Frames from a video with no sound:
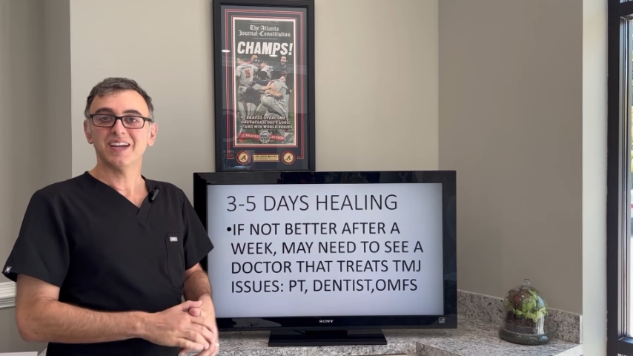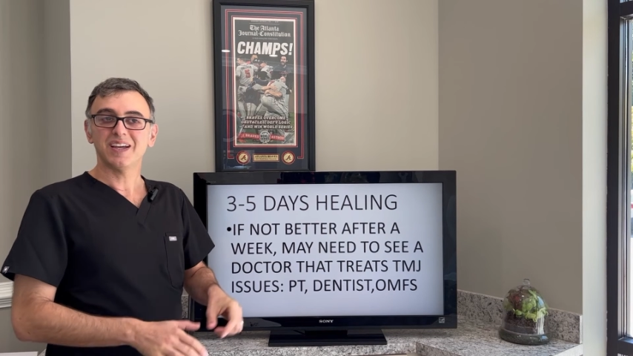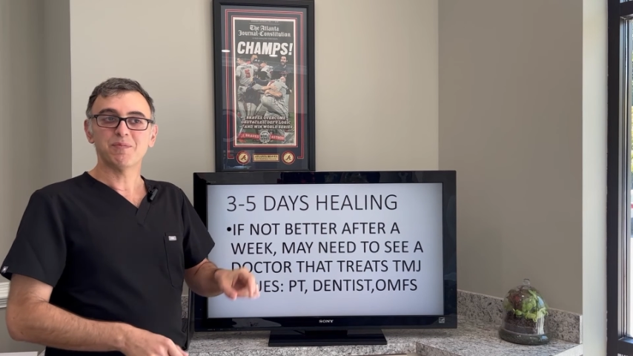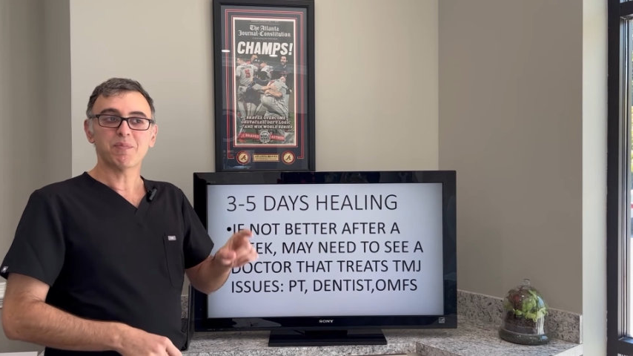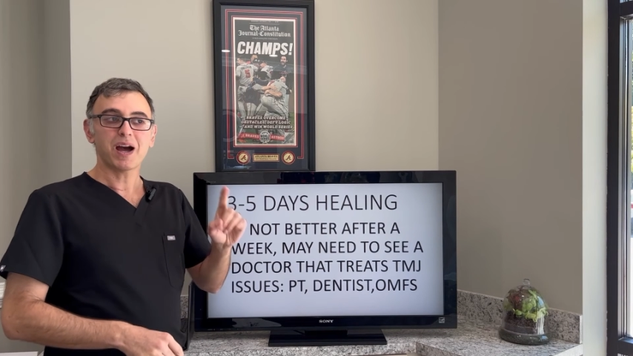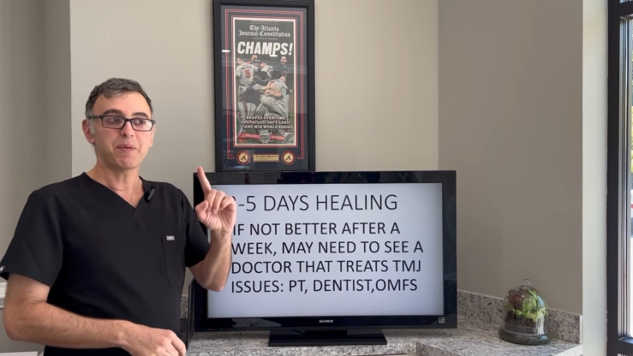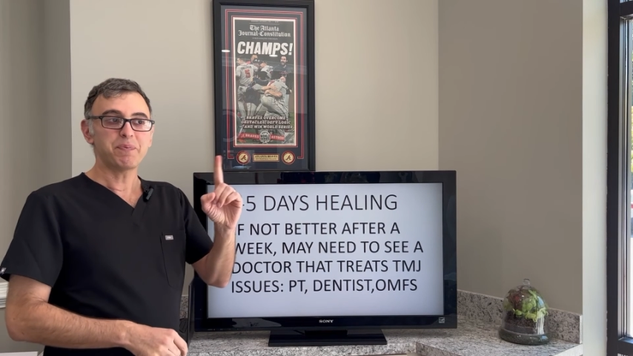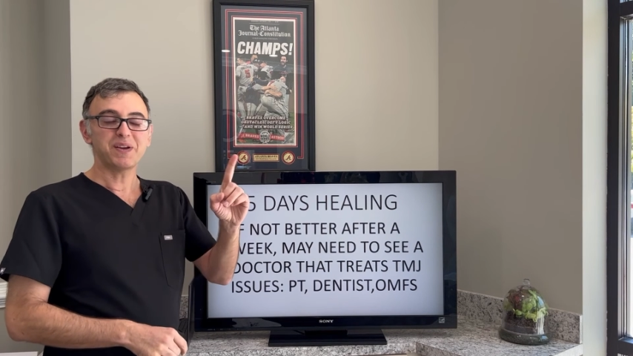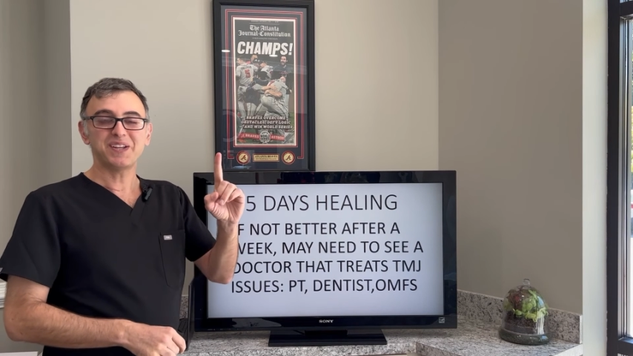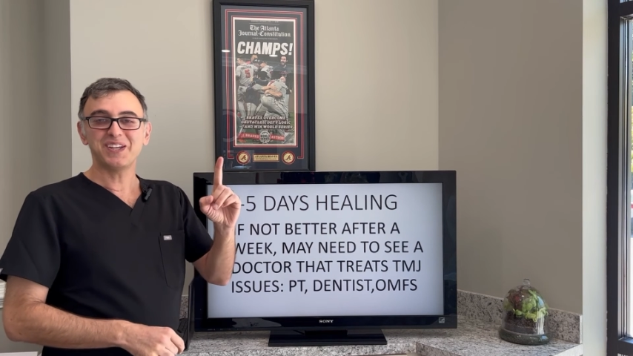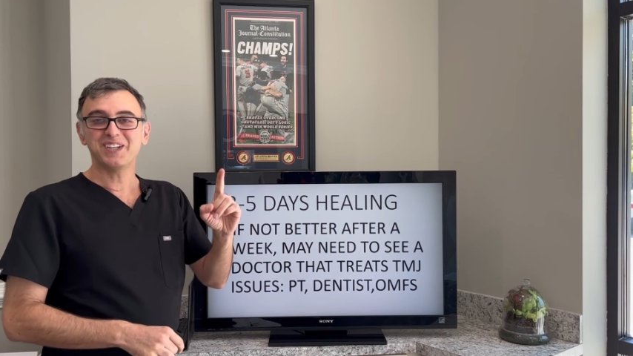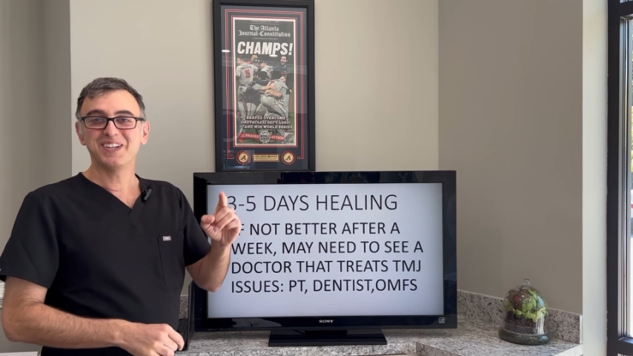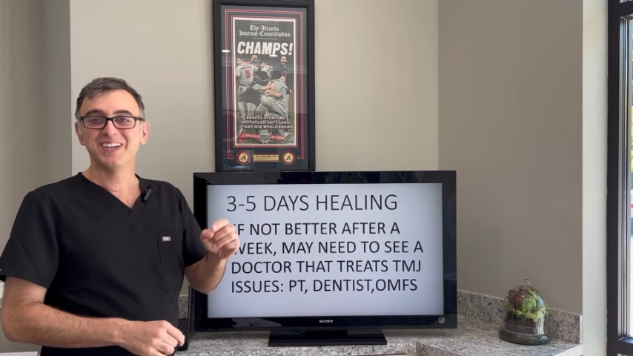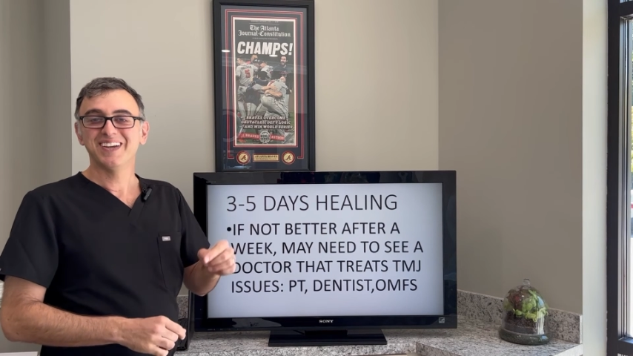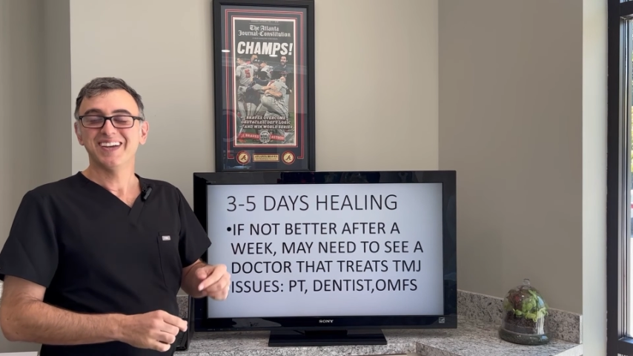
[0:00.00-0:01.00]
in my
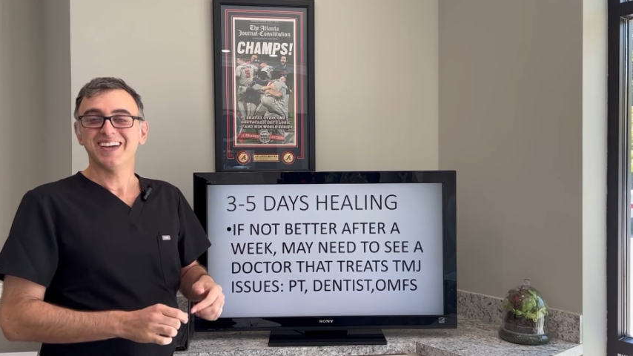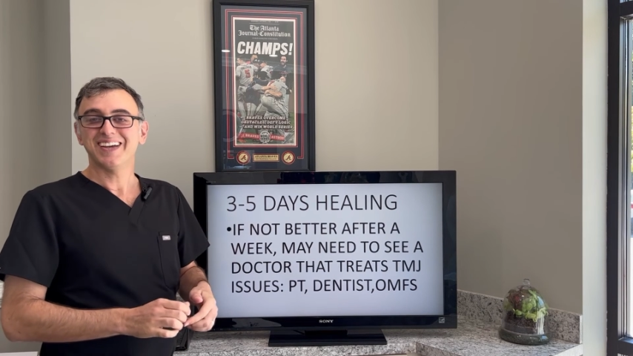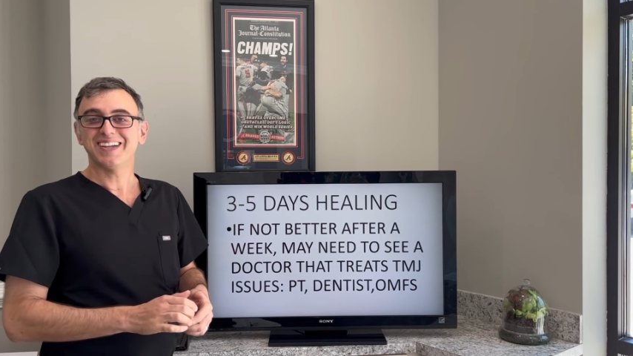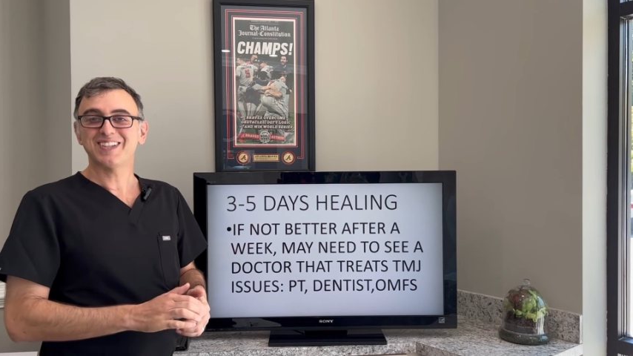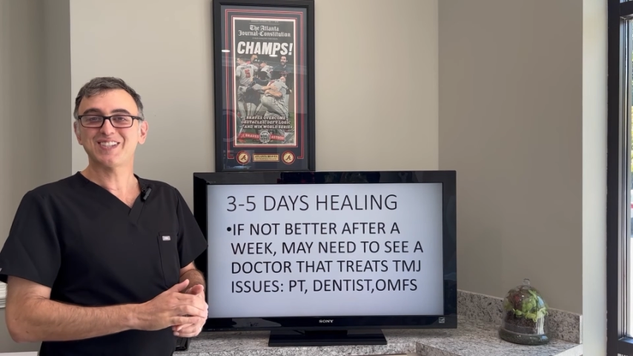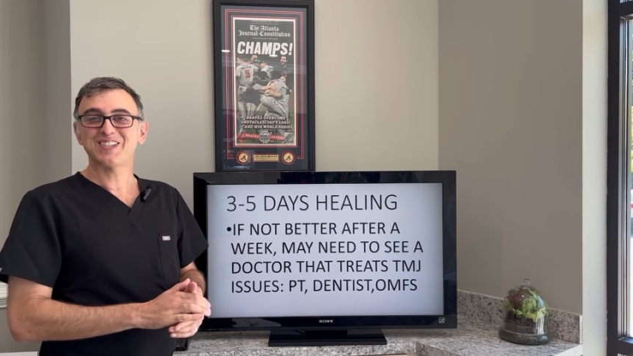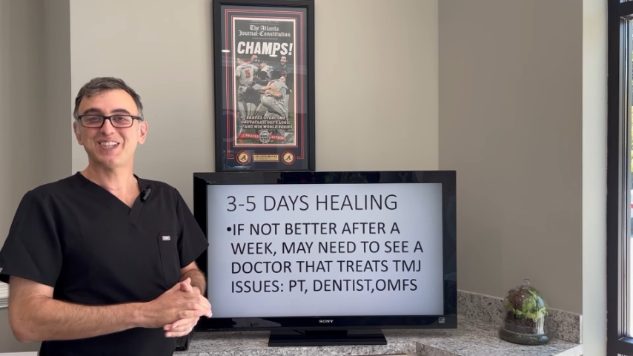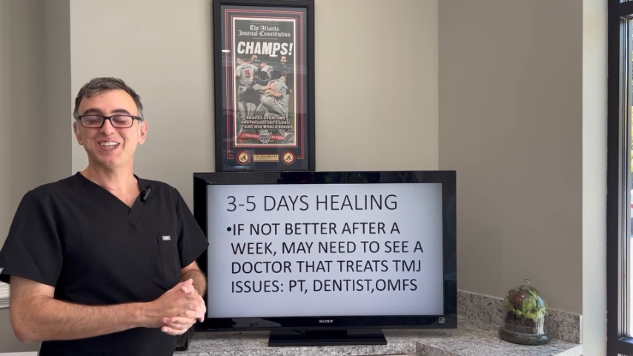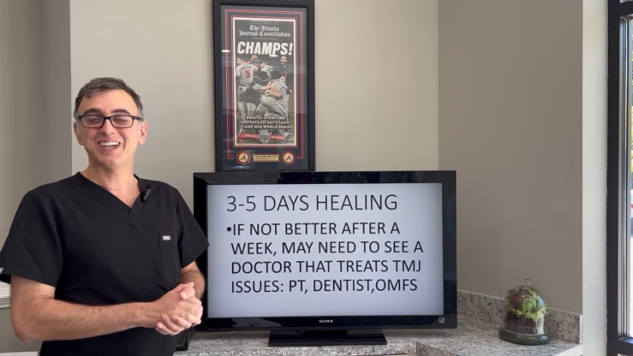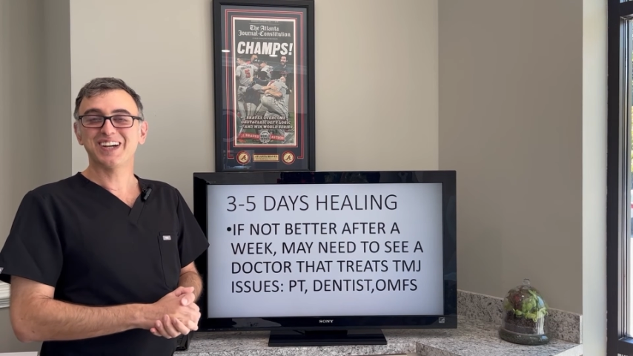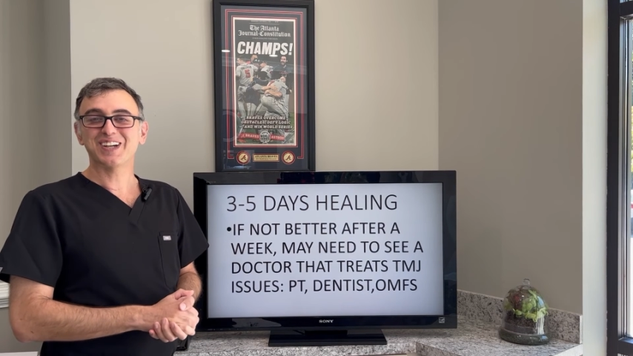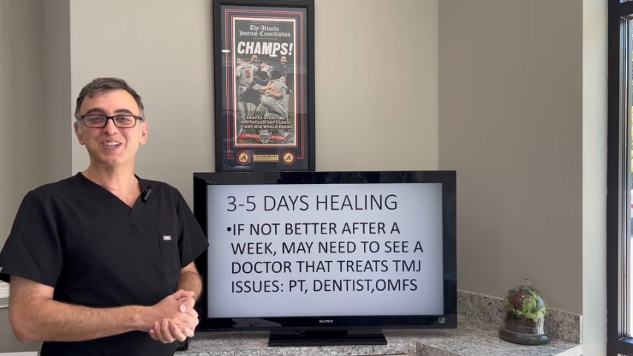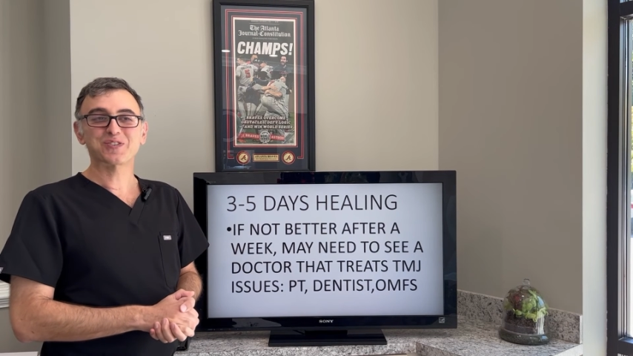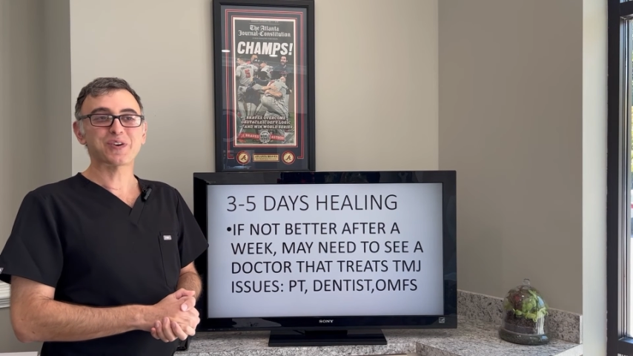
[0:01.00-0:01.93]
opinion, it's the